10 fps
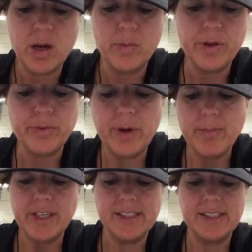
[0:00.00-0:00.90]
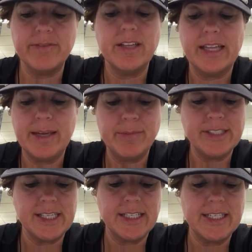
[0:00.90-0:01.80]
With remnants of the
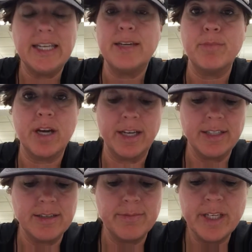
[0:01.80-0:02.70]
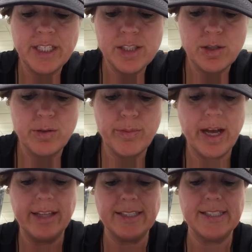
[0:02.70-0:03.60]
layman's idea in mind, many student
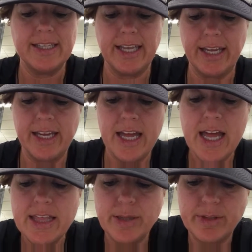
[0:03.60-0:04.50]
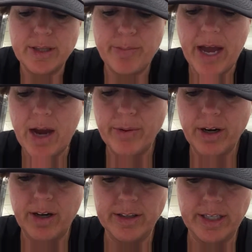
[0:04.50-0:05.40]
pilots think that with the power
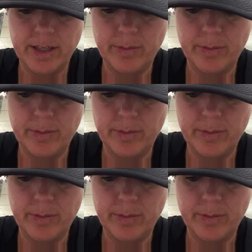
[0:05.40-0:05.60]
on, the